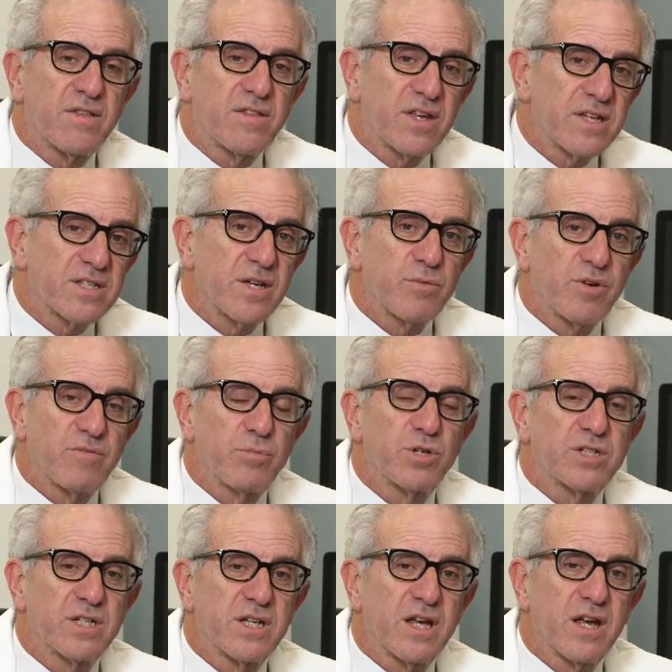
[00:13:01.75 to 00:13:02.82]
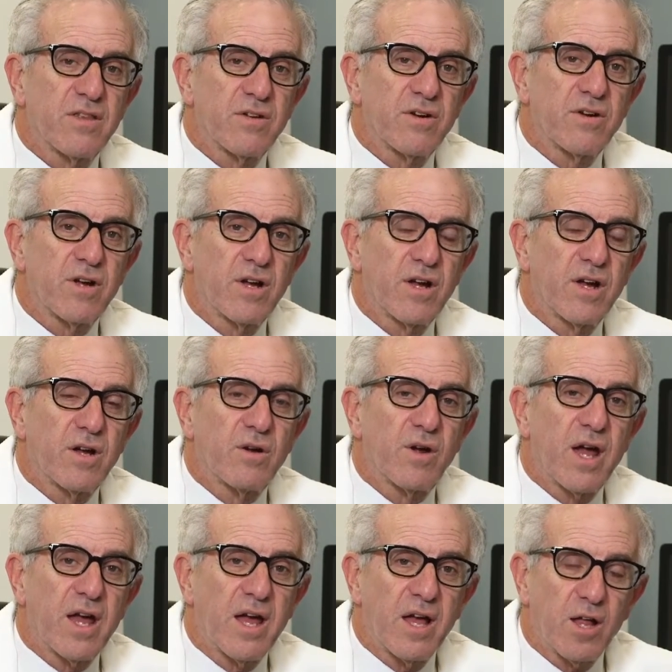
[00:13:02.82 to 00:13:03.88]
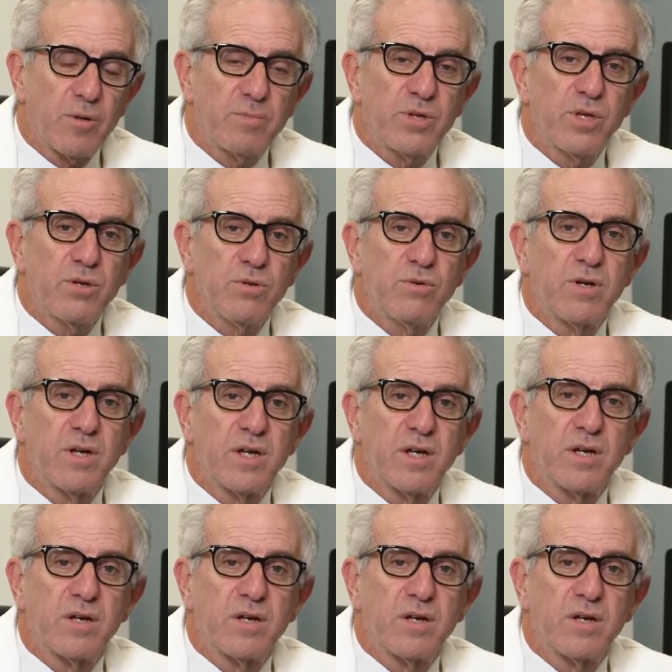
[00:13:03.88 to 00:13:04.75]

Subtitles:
things that we've put together help you